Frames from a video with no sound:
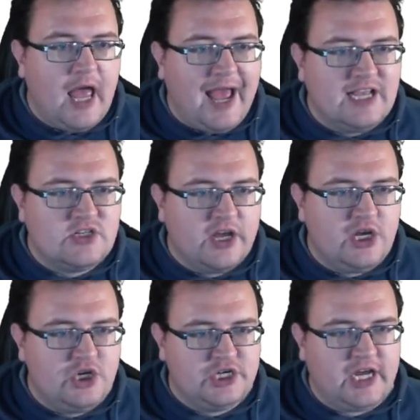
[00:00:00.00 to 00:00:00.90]
As I
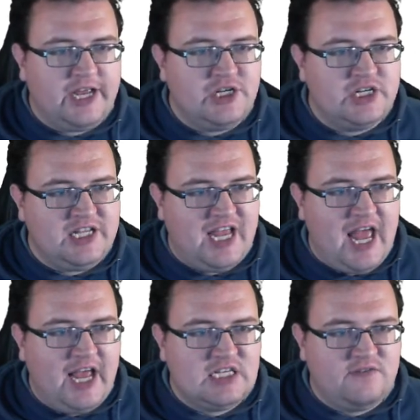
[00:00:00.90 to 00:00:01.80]
change in the
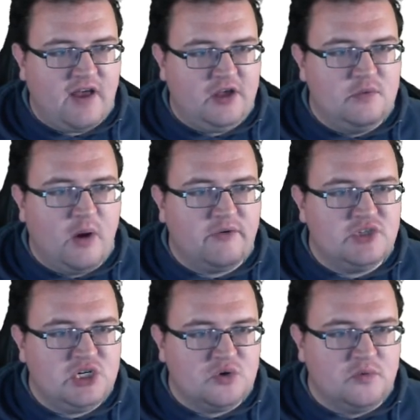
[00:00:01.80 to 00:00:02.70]
X value, my
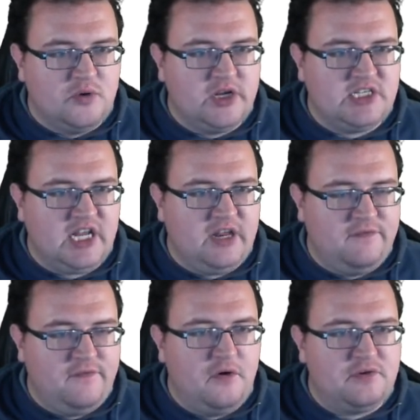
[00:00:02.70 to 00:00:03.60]
residual plot is getting
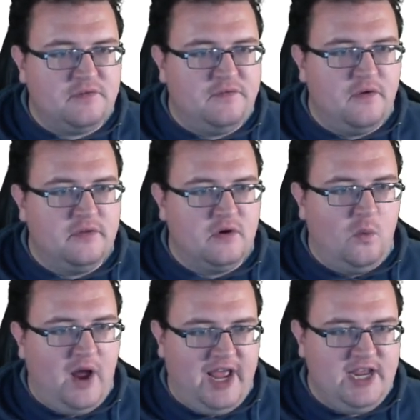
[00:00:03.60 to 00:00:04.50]
further and further
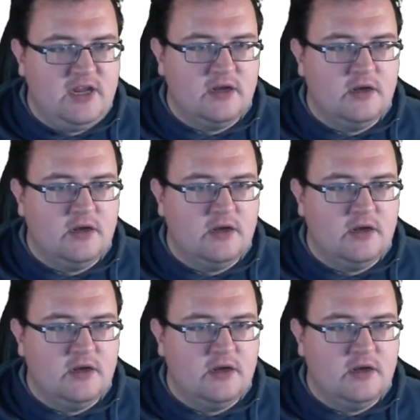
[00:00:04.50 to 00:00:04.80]
away,